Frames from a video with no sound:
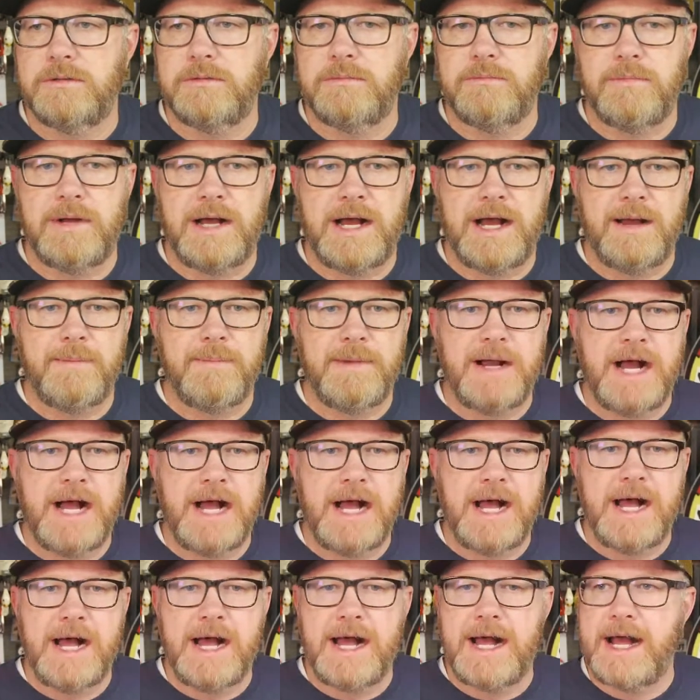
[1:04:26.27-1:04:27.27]
Bye
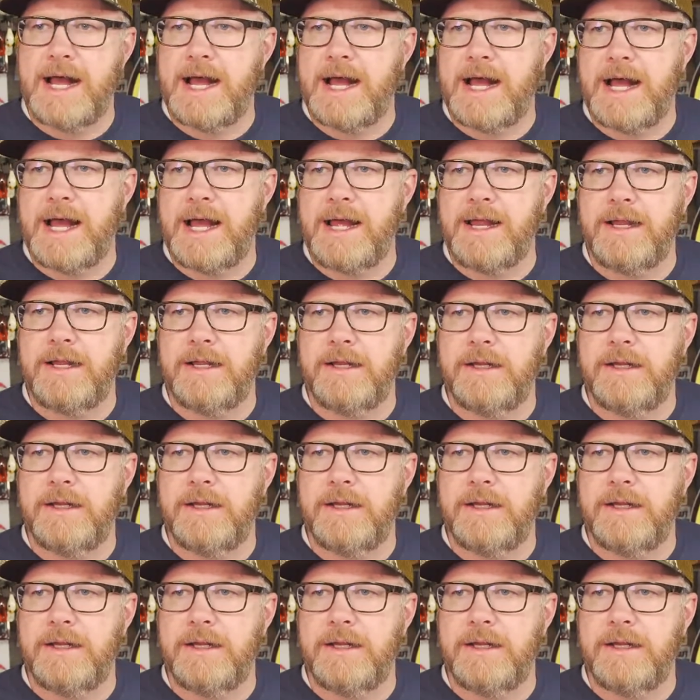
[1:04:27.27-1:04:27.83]
bye.